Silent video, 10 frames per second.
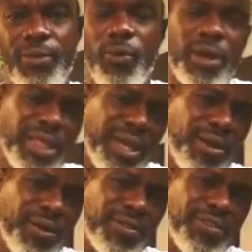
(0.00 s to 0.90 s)
What
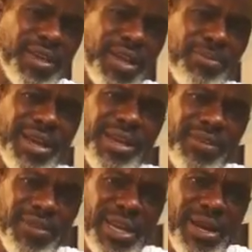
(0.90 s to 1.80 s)
else am I
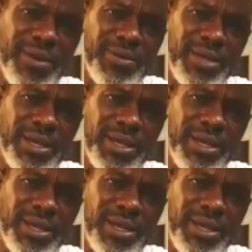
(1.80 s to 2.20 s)
leaving out?